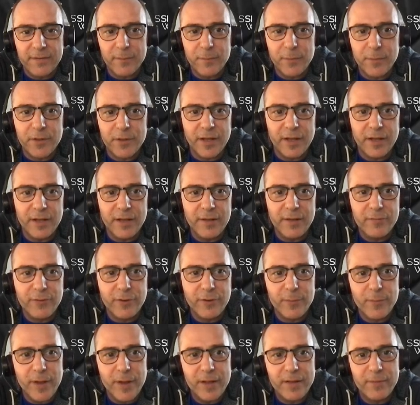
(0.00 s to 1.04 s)
segment
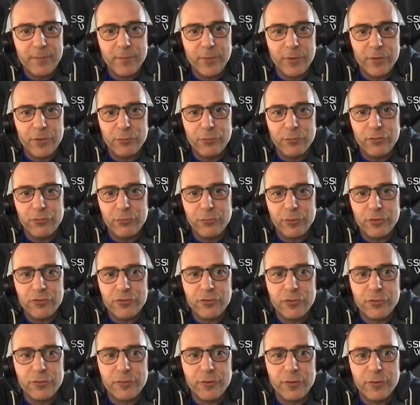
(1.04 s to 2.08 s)
ID format, but we
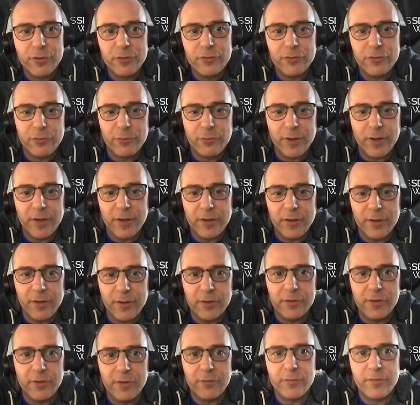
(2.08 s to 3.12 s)
switched over during
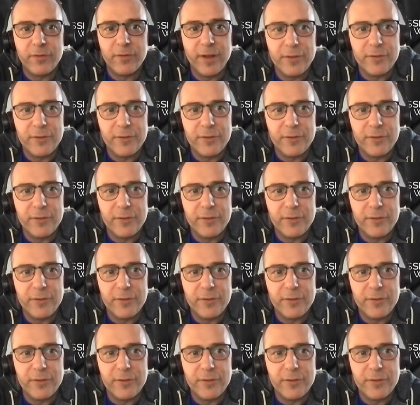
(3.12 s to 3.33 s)
the